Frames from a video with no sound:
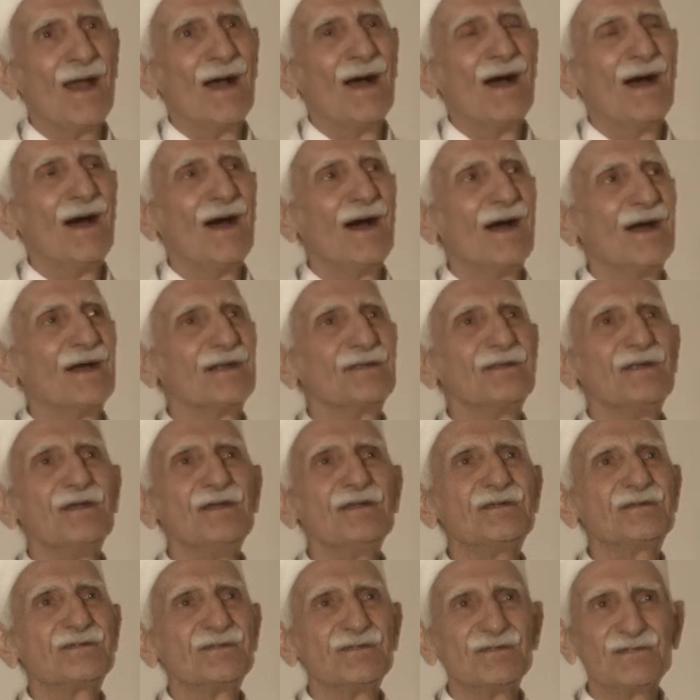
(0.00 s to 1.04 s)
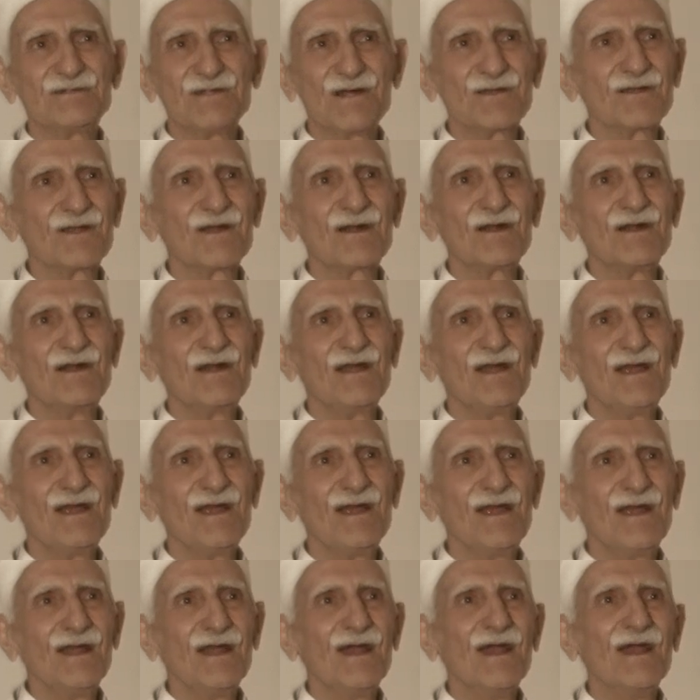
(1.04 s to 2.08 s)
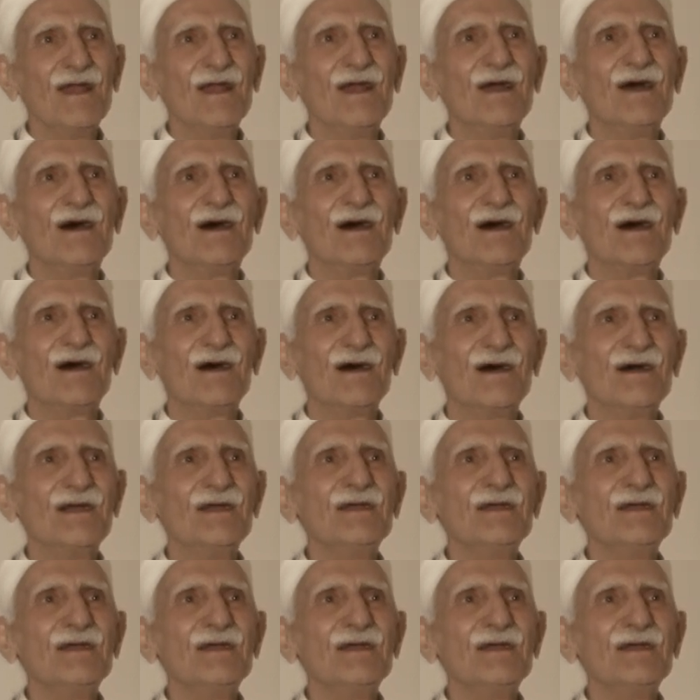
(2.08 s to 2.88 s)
And it's generally when